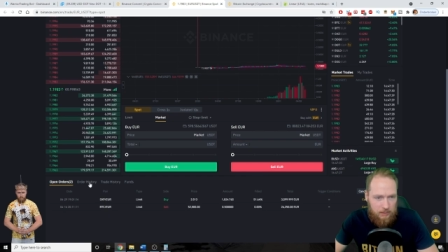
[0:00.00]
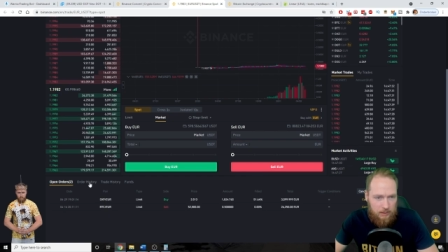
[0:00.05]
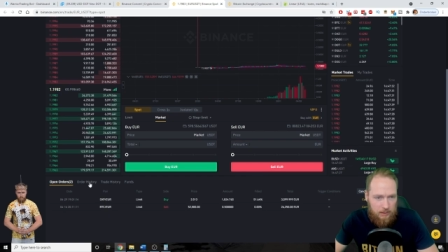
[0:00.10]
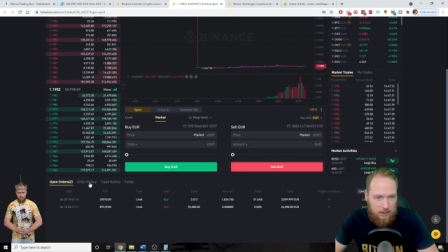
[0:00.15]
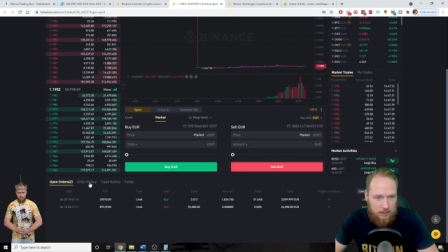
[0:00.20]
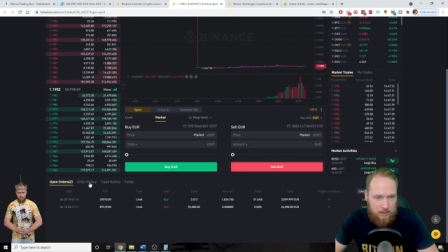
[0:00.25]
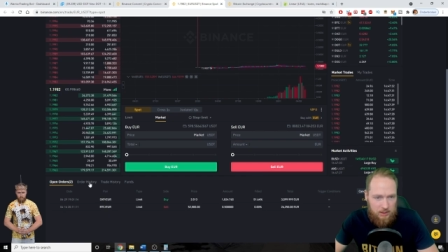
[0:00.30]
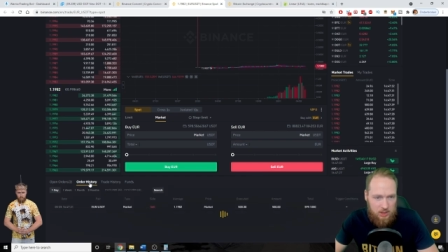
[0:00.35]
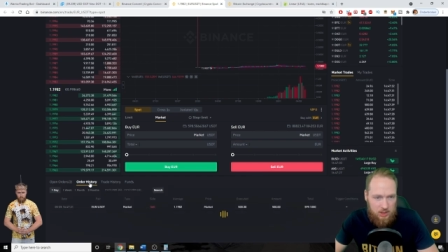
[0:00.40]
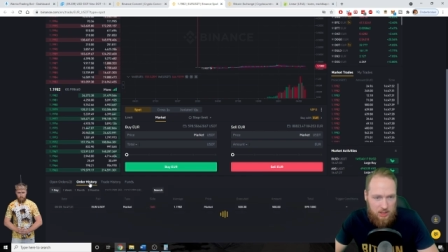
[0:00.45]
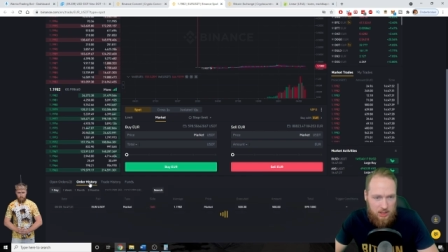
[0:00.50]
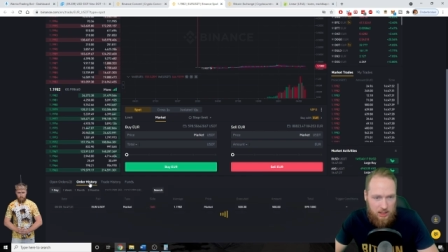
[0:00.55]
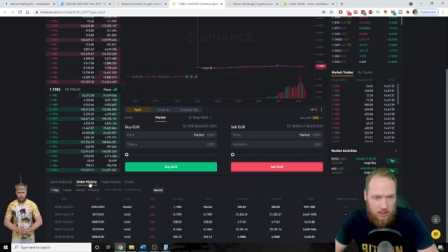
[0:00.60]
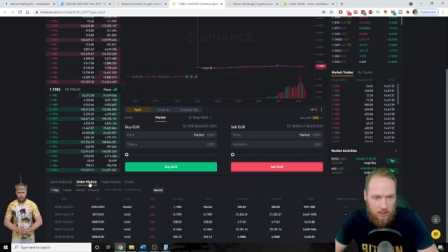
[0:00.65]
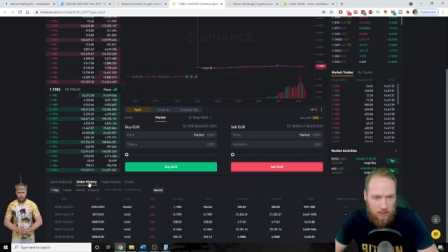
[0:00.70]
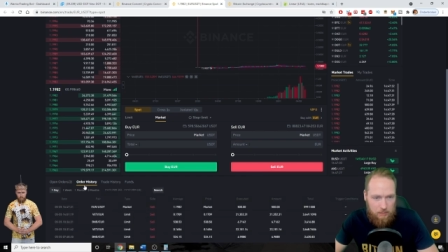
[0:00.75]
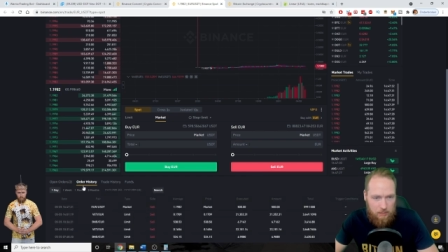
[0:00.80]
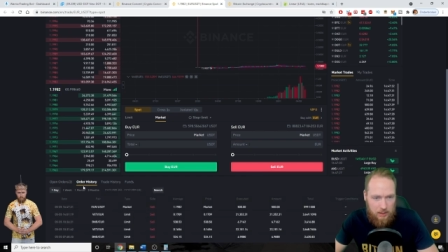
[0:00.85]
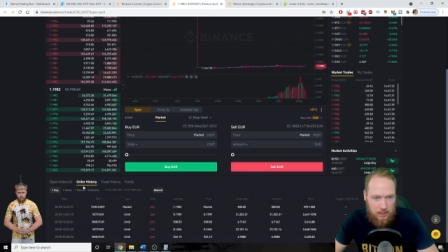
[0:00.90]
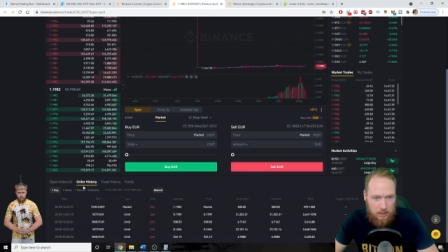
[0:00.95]
let's check
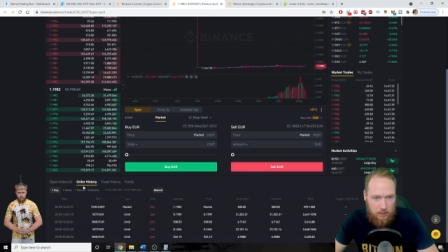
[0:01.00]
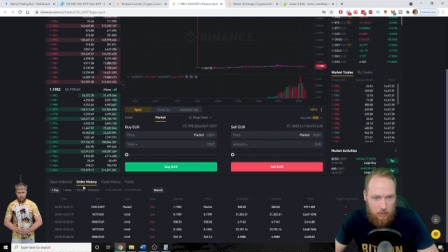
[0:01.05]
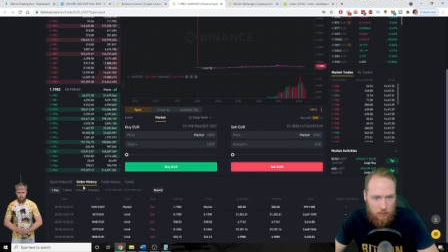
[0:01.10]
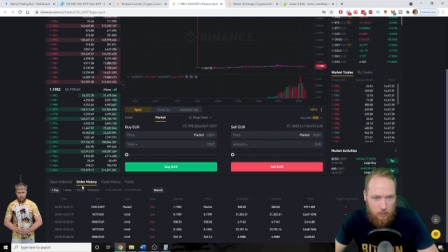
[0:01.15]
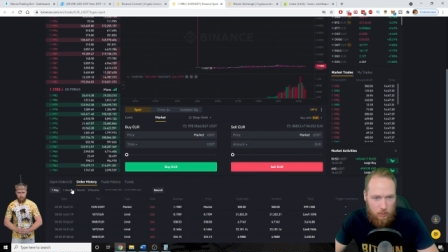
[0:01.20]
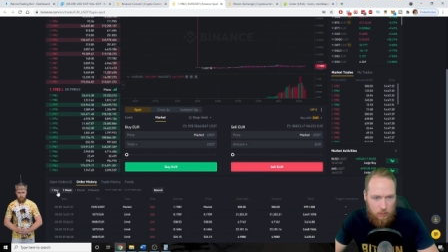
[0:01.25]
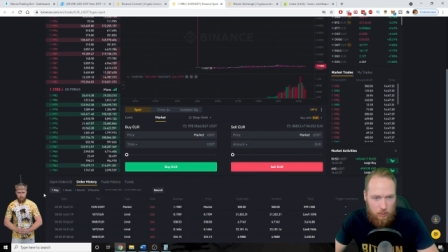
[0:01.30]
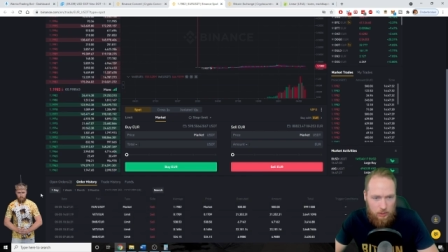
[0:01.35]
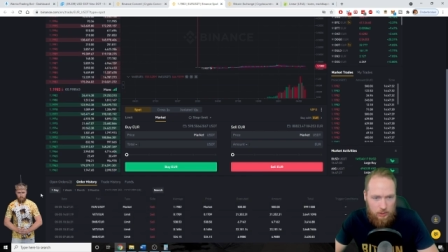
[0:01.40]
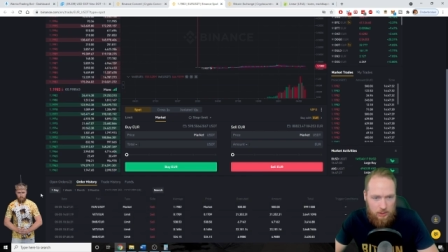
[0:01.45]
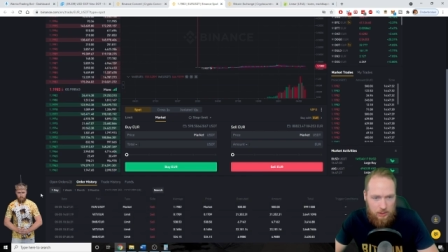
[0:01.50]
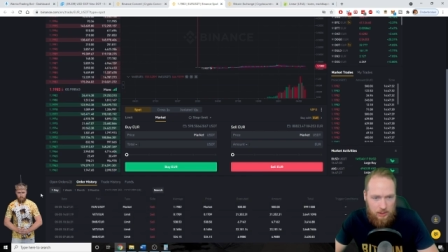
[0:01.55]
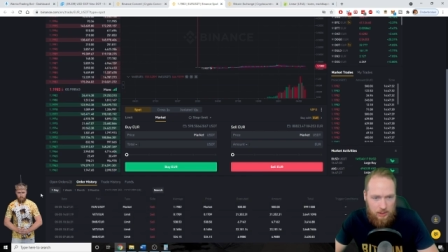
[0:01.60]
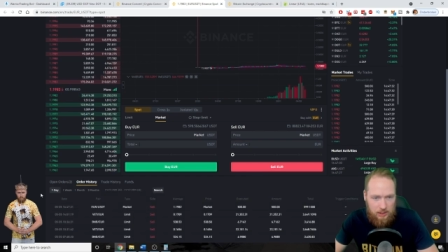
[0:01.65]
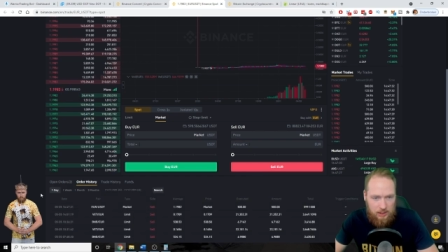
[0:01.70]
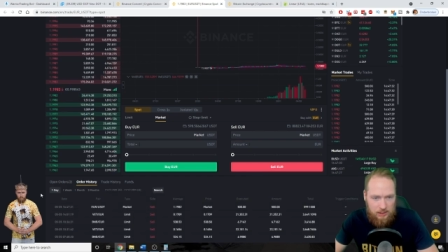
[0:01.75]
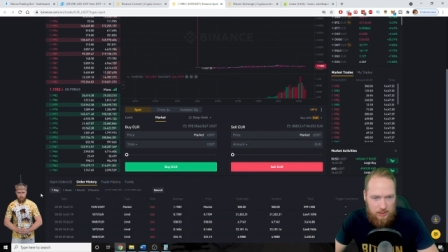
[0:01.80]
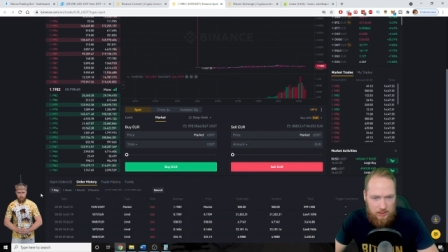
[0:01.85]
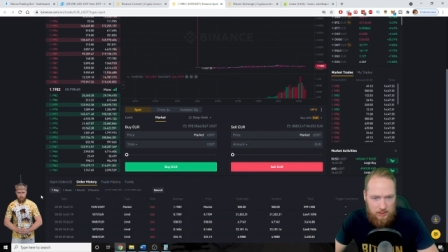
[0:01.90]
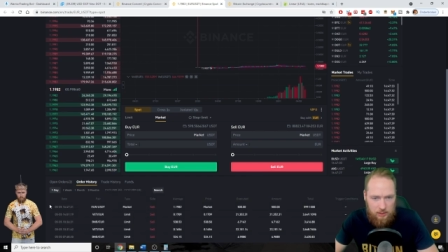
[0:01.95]
it my order
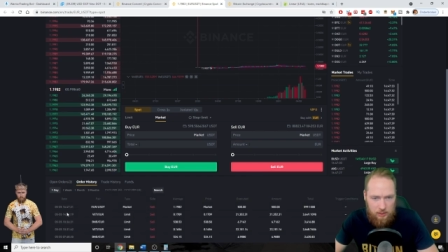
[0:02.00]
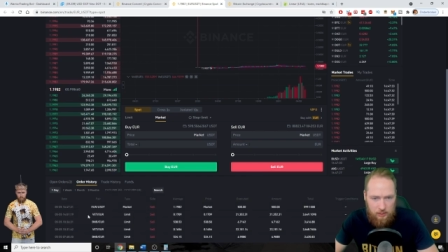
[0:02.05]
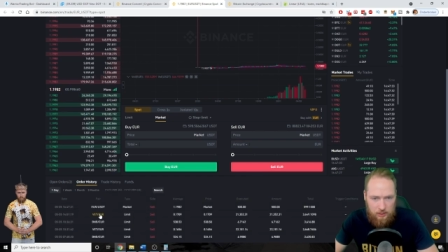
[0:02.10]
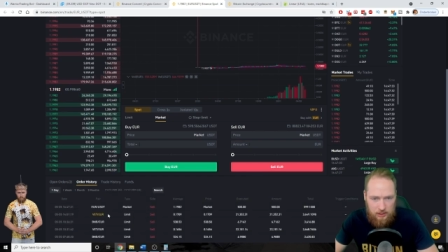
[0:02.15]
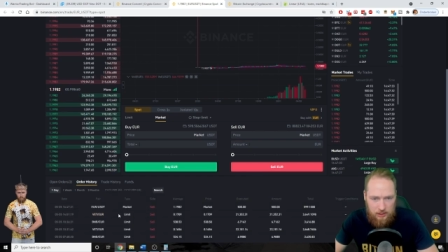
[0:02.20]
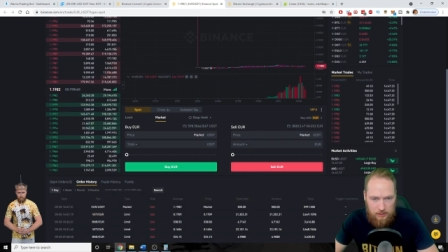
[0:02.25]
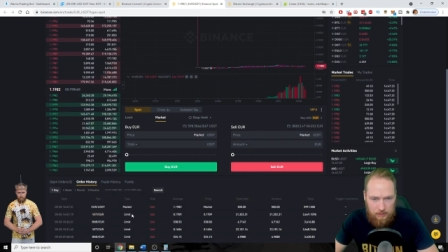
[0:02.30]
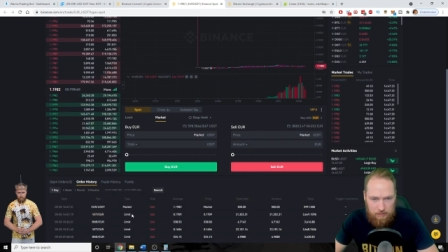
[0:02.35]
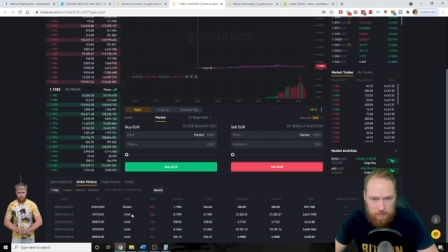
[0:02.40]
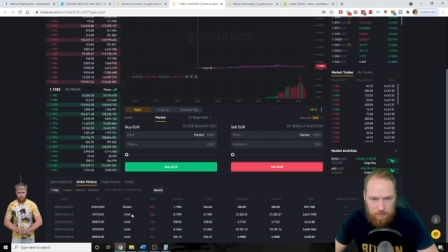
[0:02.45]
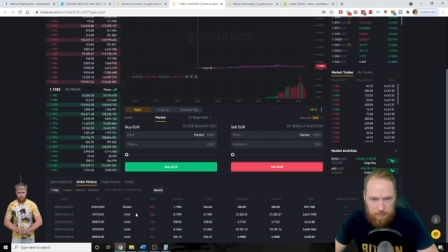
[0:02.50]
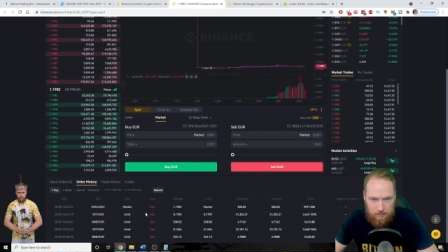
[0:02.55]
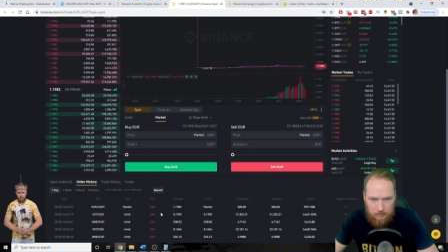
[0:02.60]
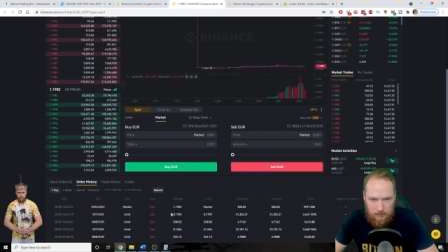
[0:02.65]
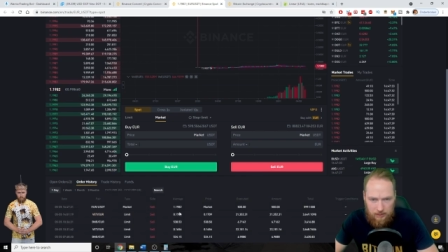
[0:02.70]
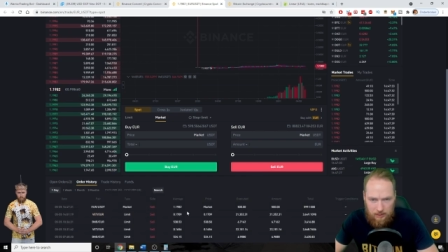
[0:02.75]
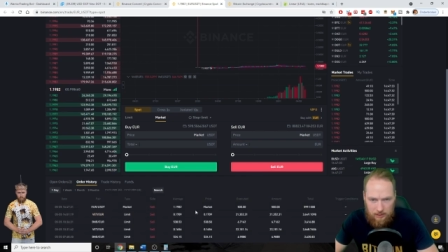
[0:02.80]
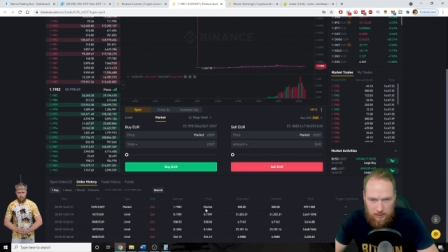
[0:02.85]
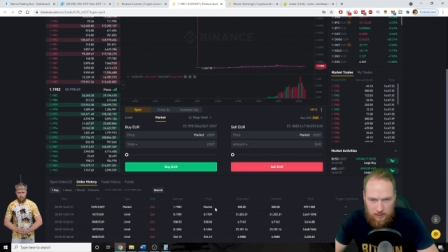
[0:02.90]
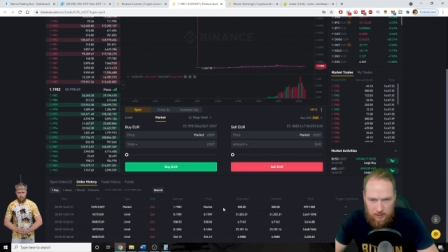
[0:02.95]
history
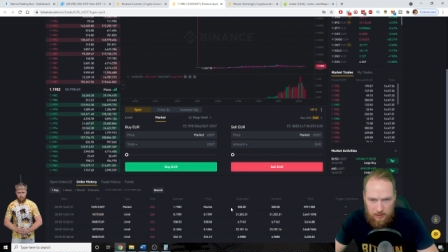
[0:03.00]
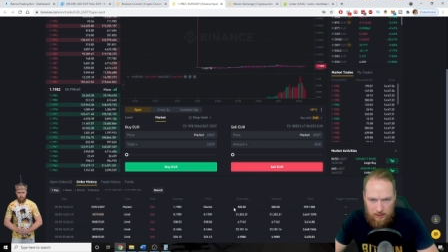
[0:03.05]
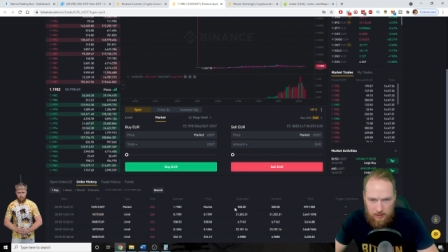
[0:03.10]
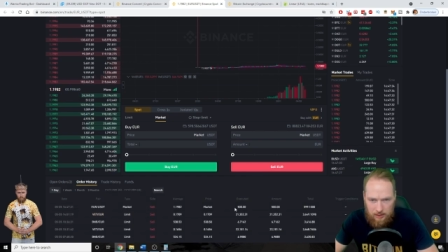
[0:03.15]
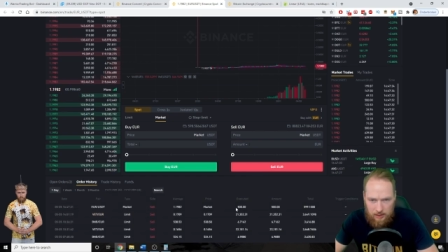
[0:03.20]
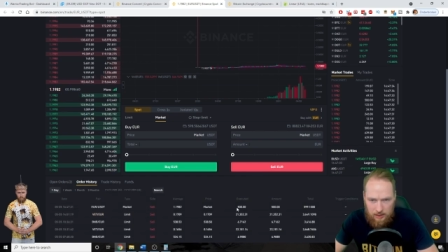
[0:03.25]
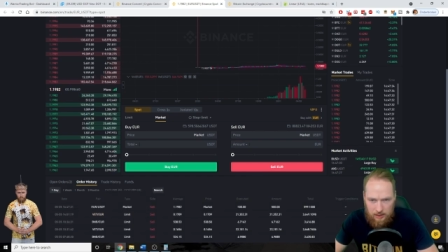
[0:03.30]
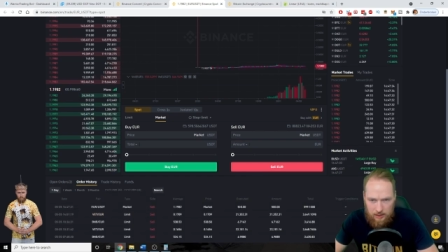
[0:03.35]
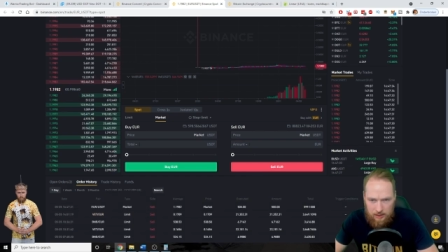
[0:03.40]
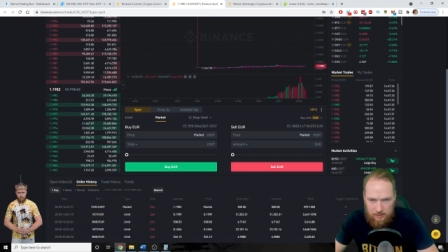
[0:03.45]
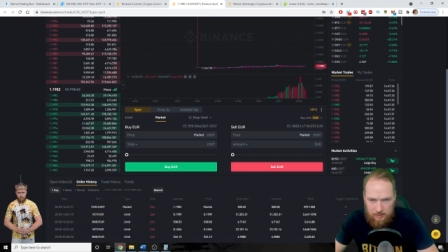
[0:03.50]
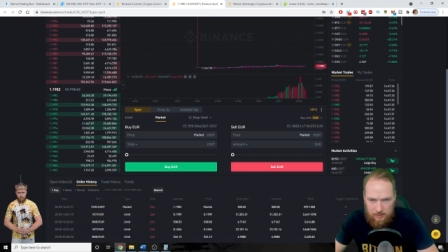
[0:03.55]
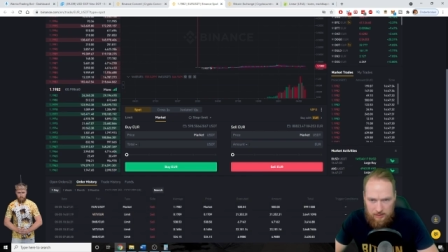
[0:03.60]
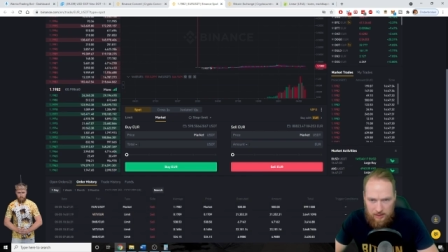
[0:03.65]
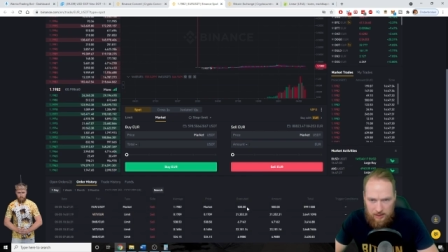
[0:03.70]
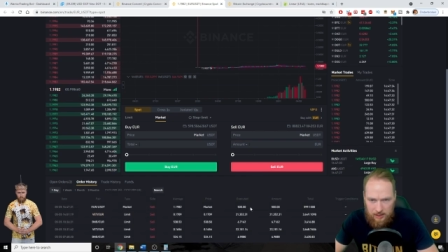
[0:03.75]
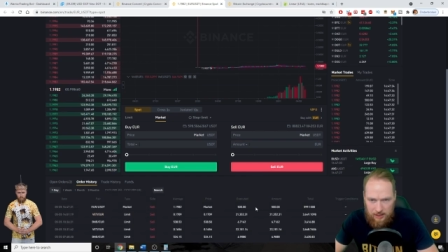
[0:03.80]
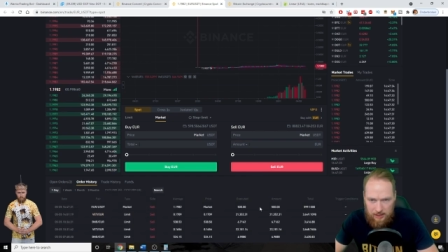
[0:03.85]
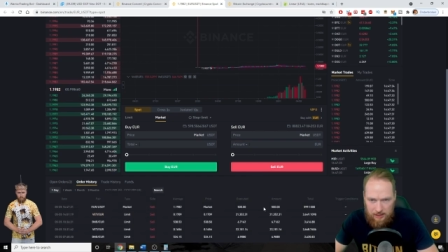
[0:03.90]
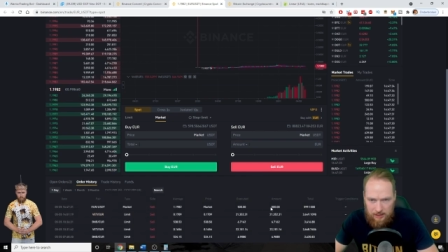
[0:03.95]
and
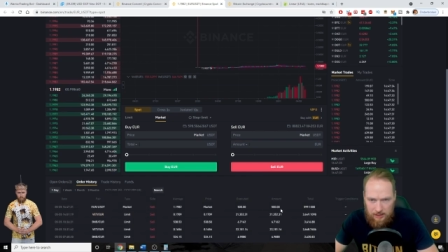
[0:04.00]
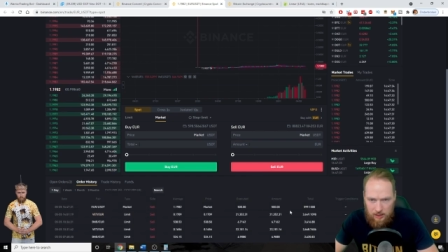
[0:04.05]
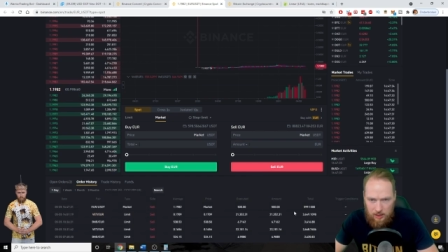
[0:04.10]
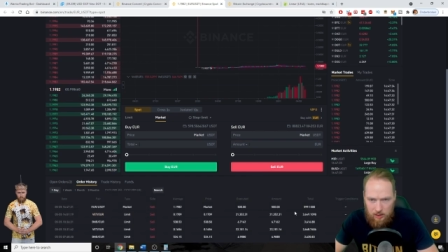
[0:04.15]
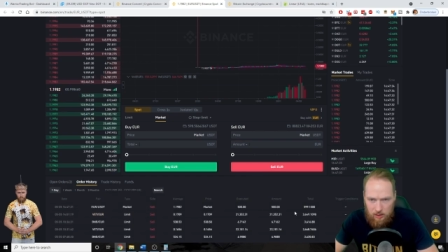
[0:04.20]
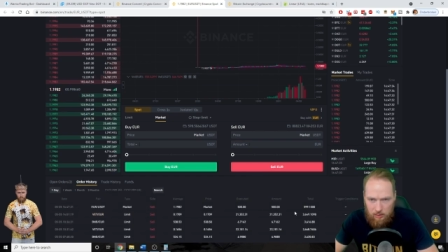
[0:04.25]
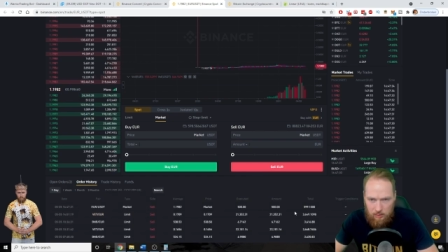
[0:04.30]
I got